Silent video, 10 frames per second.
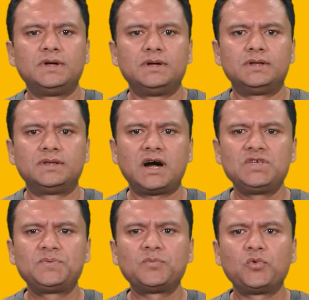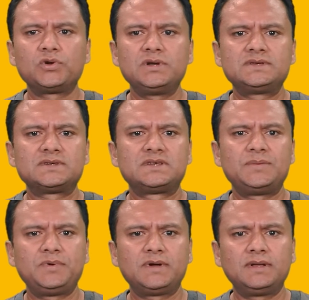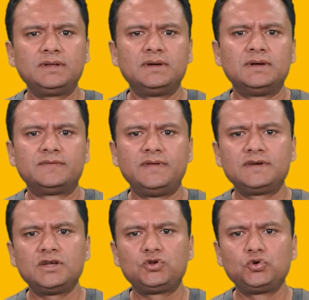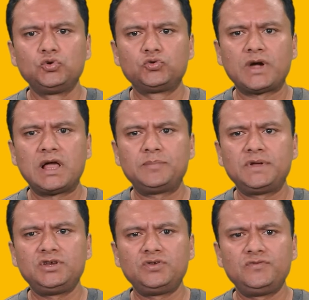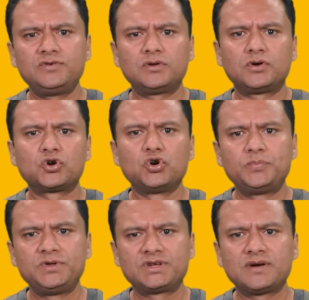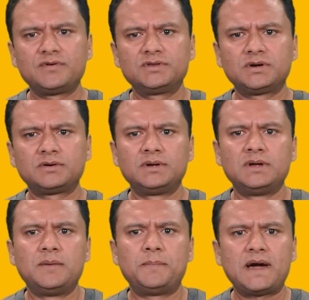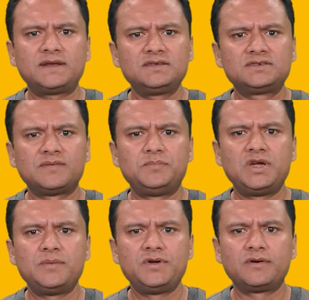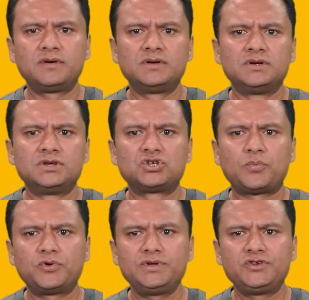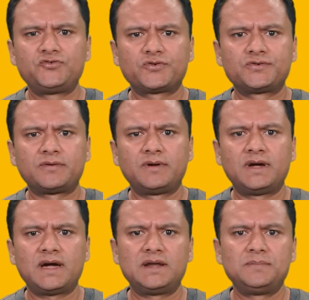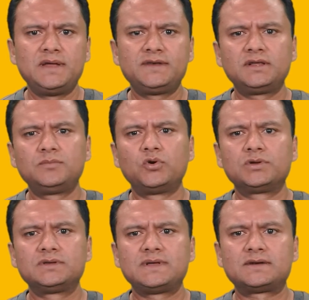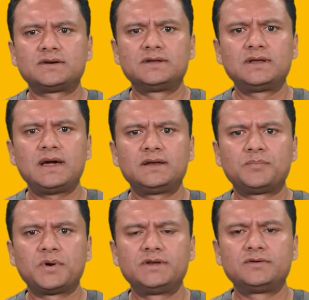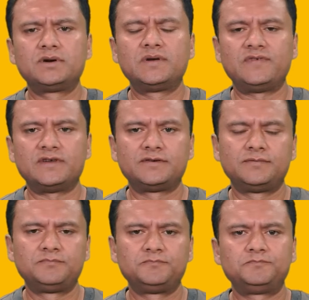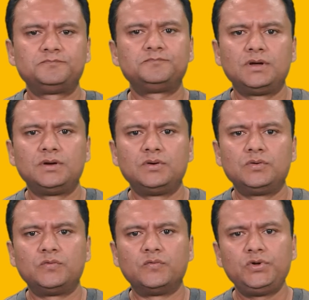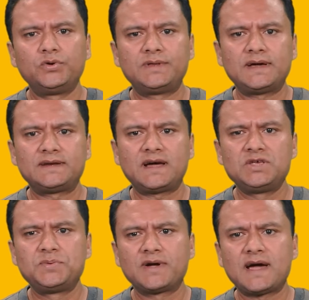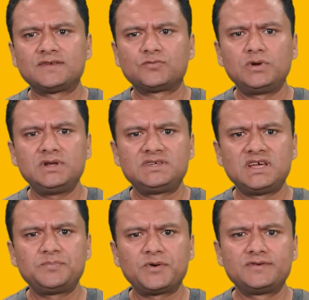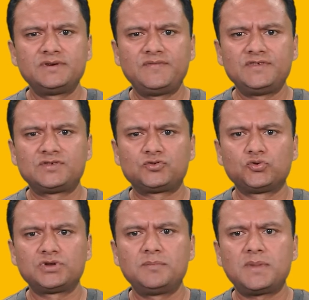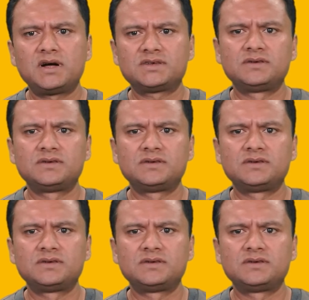The iceberg model is a typical thinking tool to help an individual or group discover the patterns of behavior, supporting structure, and mental model that underline a particular event. We know that an iceberg has only 10% of its total mass